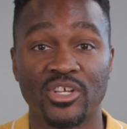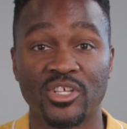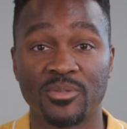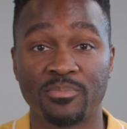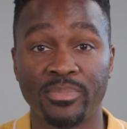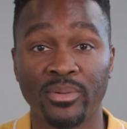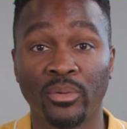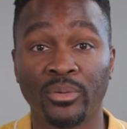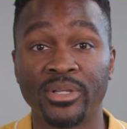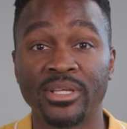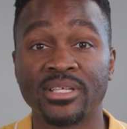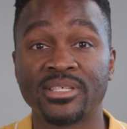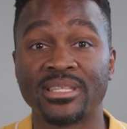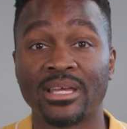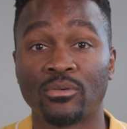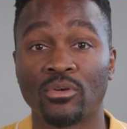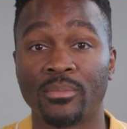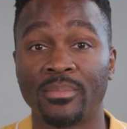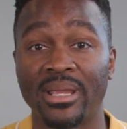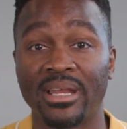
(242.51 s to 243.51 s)
as buildings
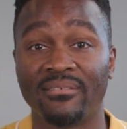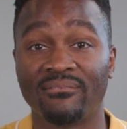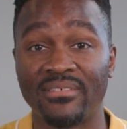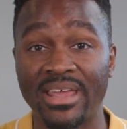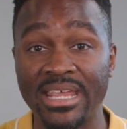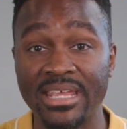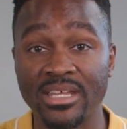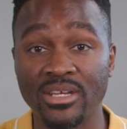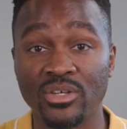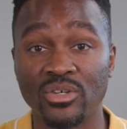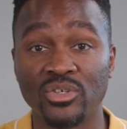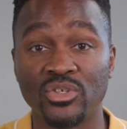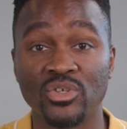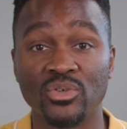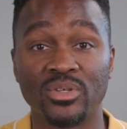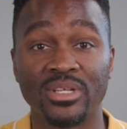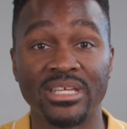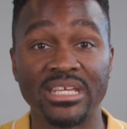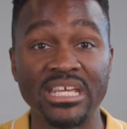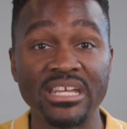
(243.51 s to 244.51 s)
that remain vacant due
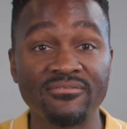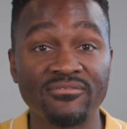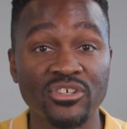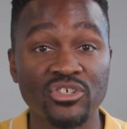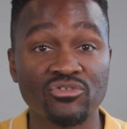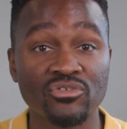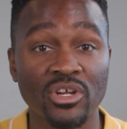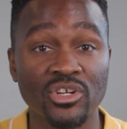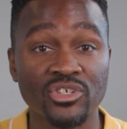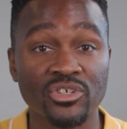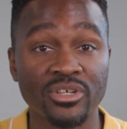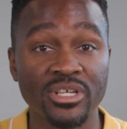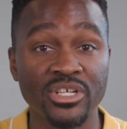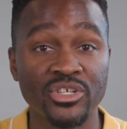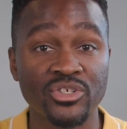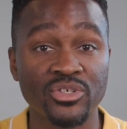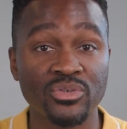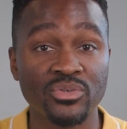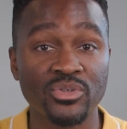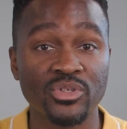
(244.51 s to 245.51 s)
to infrastructure
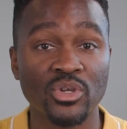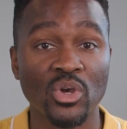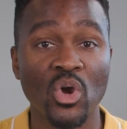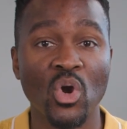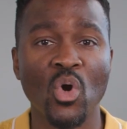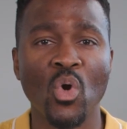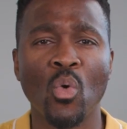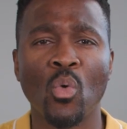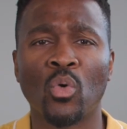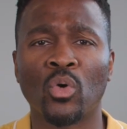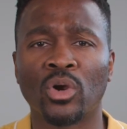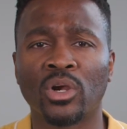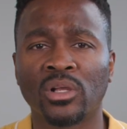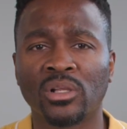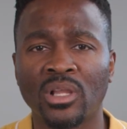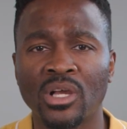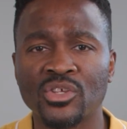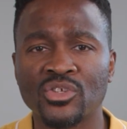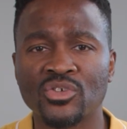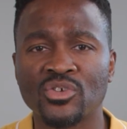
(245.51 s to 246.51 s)
issues or
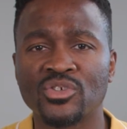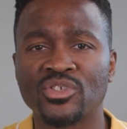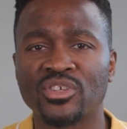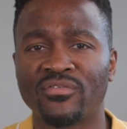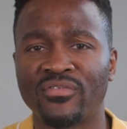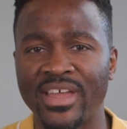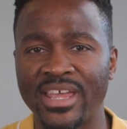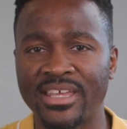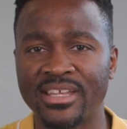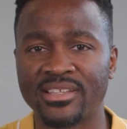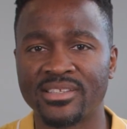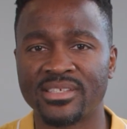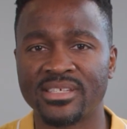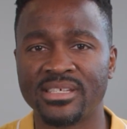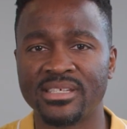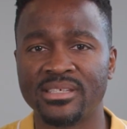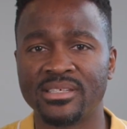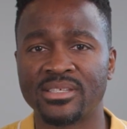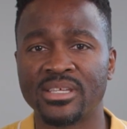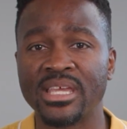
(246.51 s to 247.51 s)
clusters of
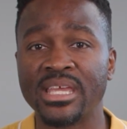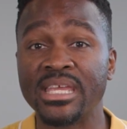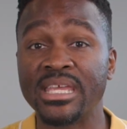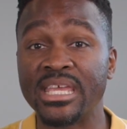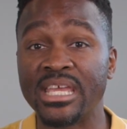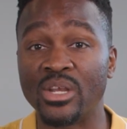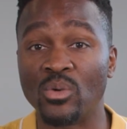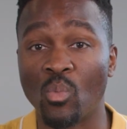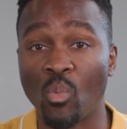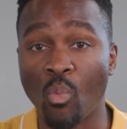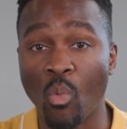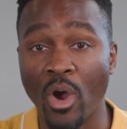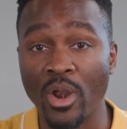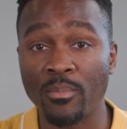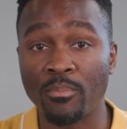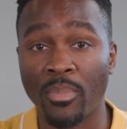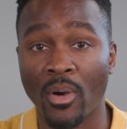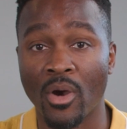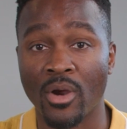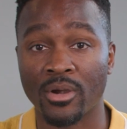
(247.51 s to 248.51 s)
vacancies in
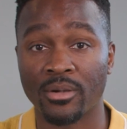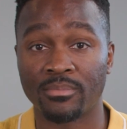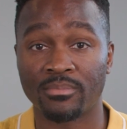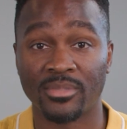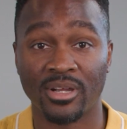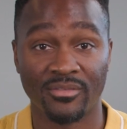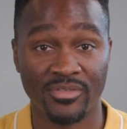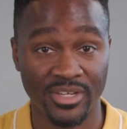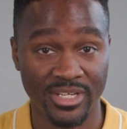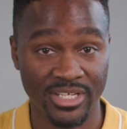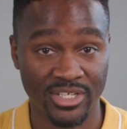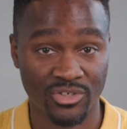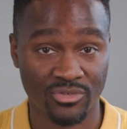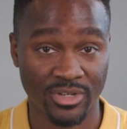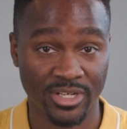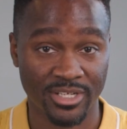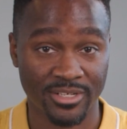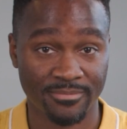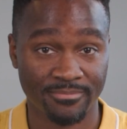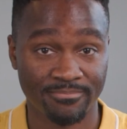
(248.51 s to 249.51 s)
one part of the
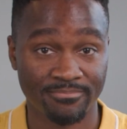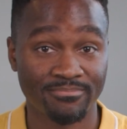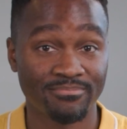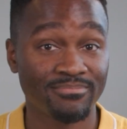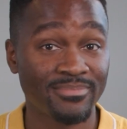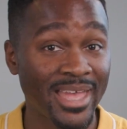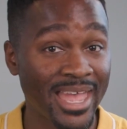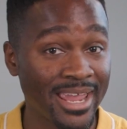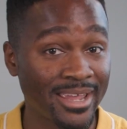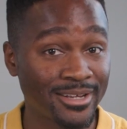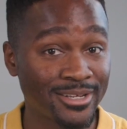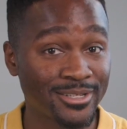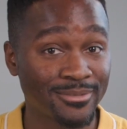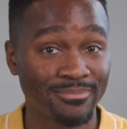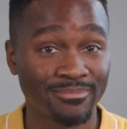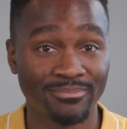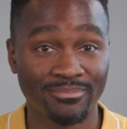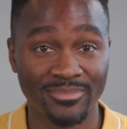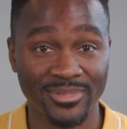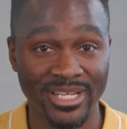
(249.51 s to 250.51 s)
district, and
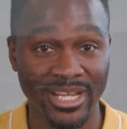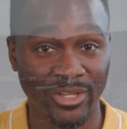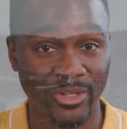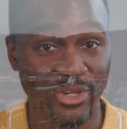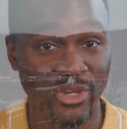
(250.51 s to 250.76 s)
tailor